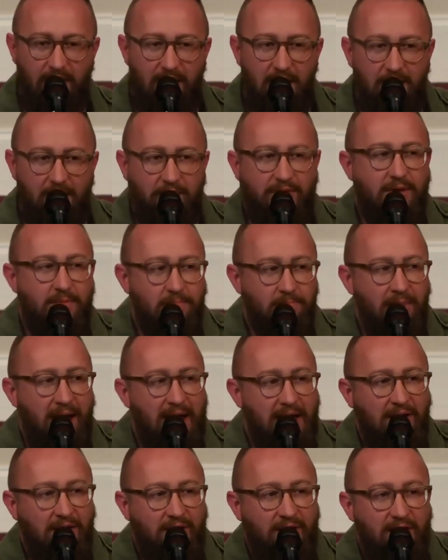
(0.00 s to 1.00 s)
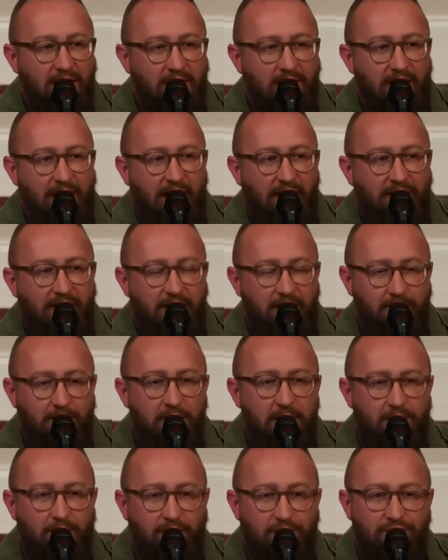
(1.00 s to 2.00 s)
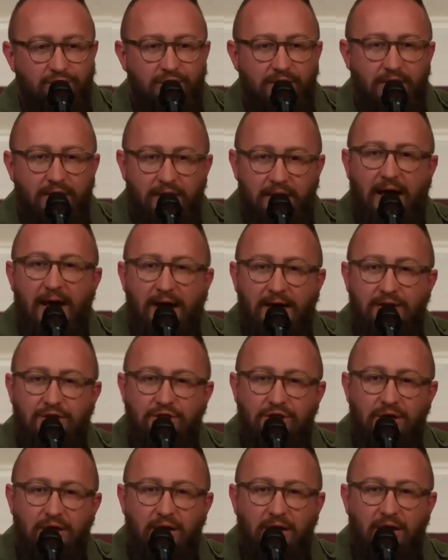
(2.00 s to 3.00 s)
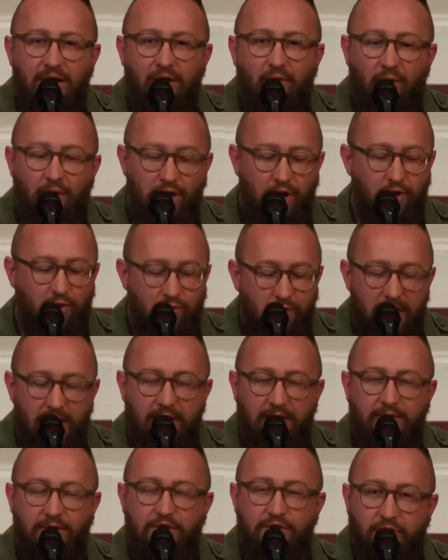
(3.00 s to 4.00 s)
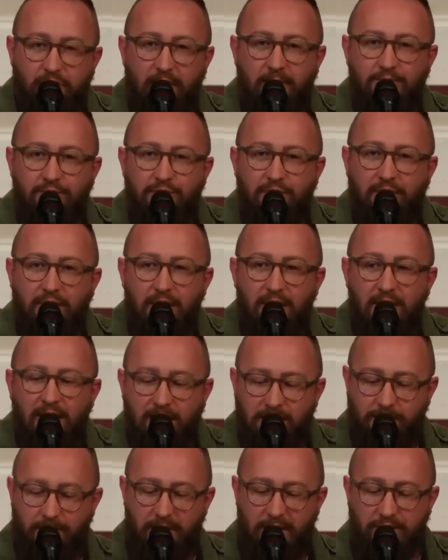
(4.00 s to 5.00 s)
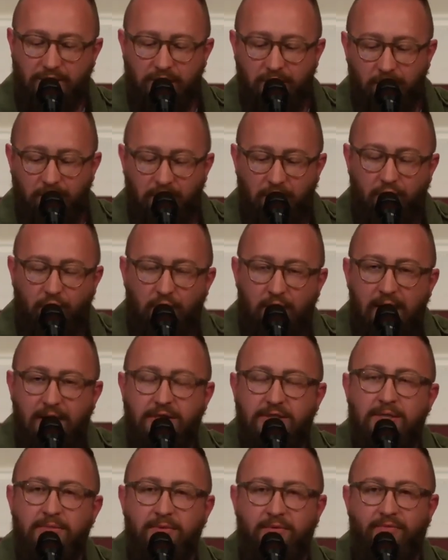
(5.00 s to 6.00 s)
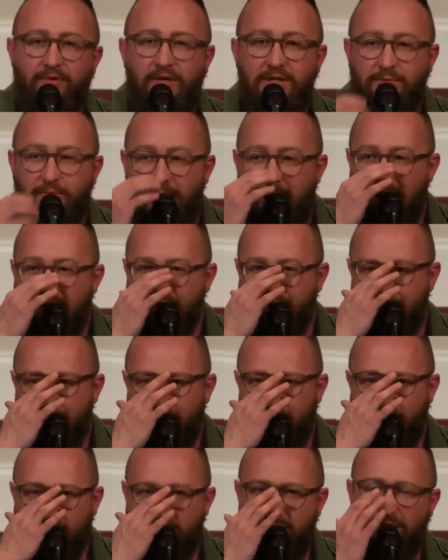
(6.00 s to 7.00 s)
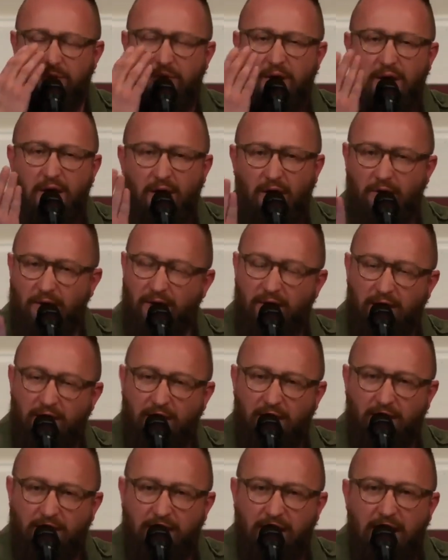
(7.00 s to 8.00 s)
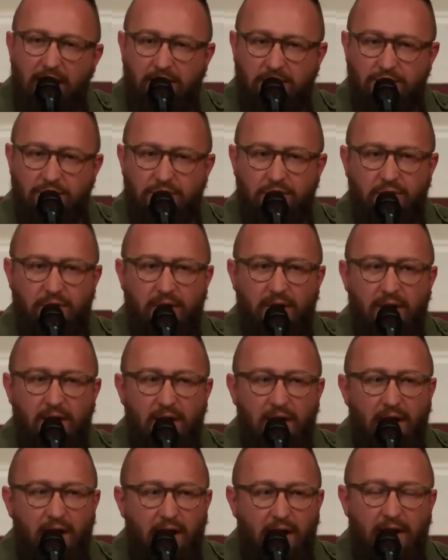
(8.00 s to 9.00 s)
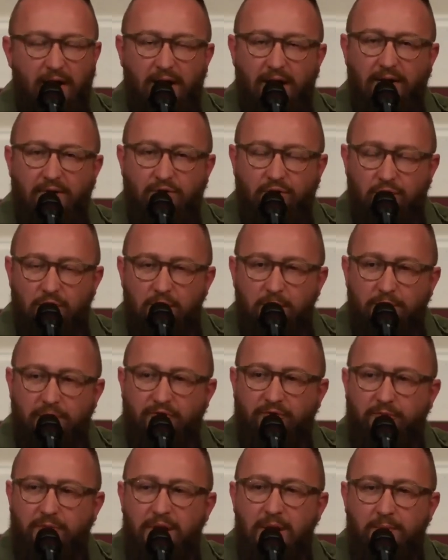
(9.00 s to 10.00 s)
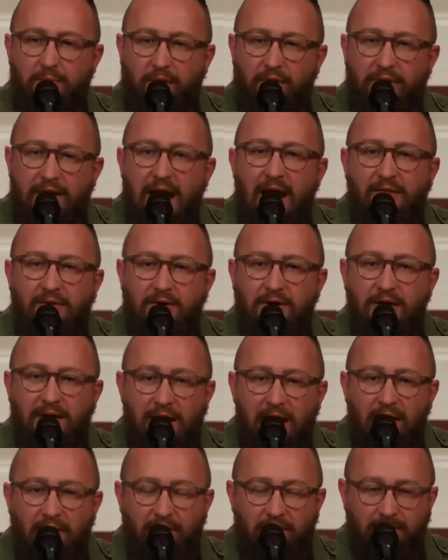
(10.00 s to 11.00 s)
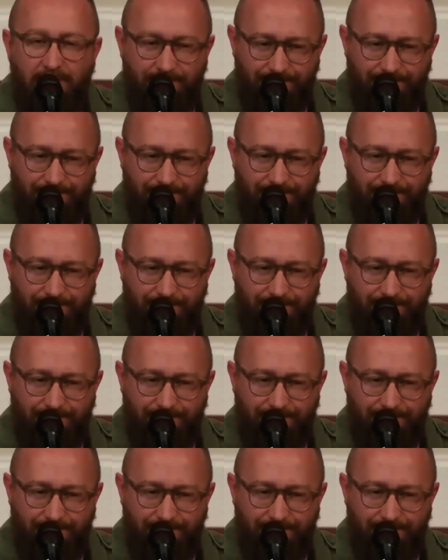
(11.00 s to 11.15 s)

But the main thing that I think people should catch when you read the scripture, especially when you read some of these passages to or uh, uh, letters to a, a, a group of people gathered together